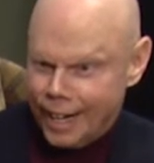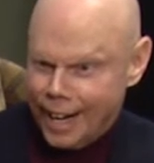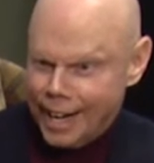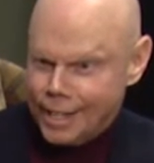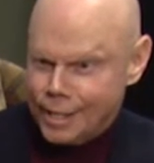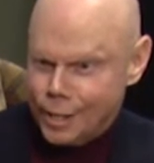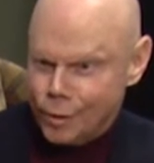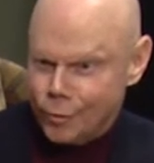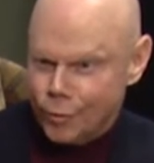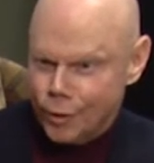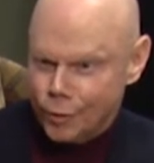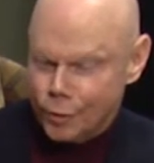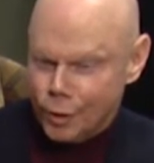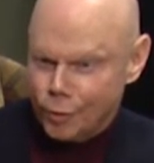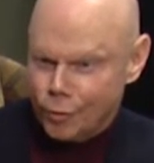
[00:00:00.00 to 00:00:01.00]

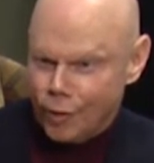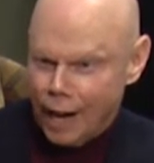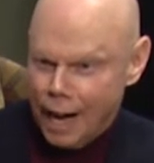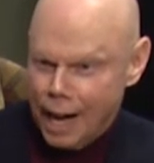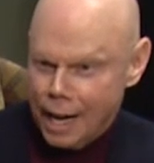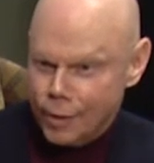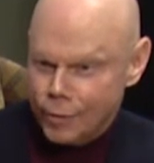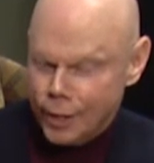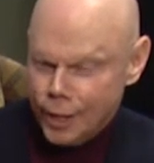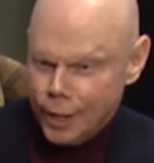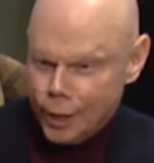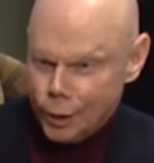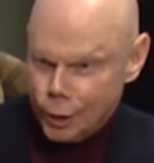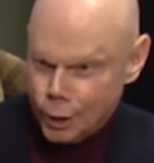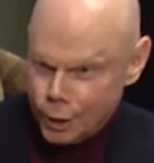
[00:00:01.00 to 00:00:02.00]
1955,
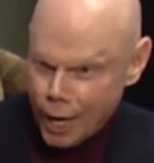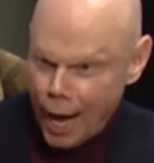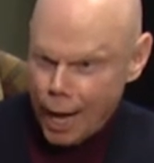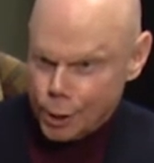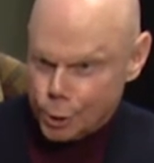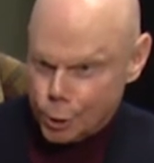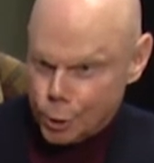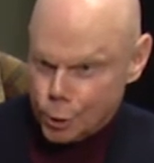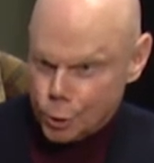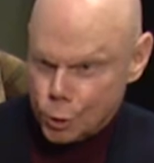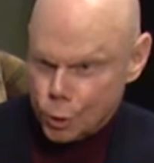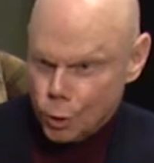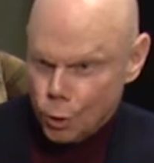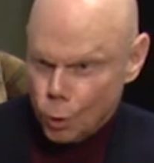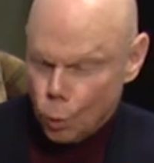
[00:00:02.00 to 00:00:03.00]
the
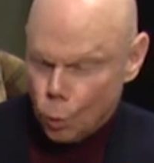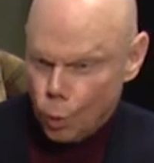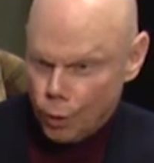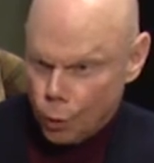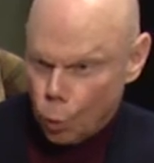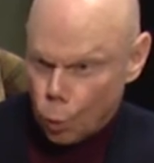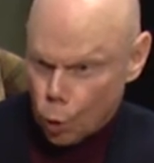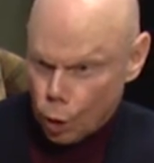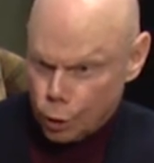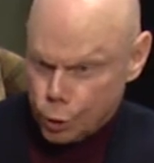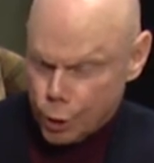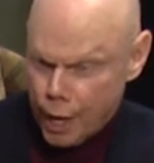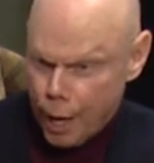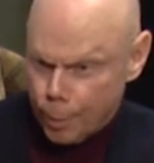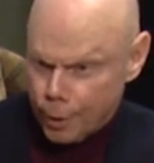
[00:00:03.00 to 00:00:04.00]
Dodgers win the World
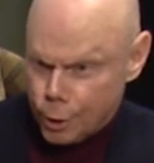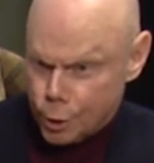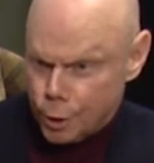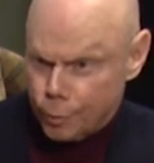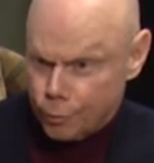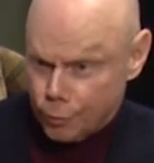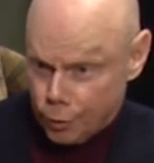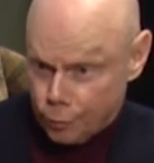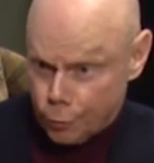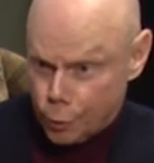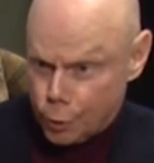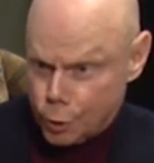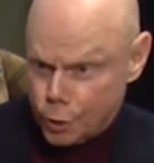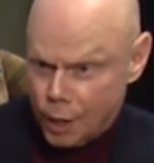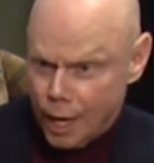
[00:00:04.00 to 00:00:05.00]
Championship for the
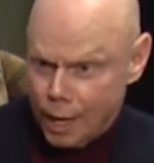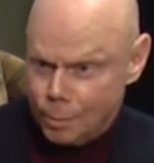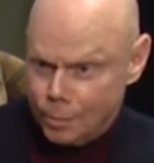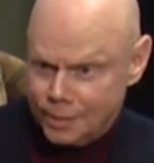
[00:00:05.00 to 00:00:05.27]
first time.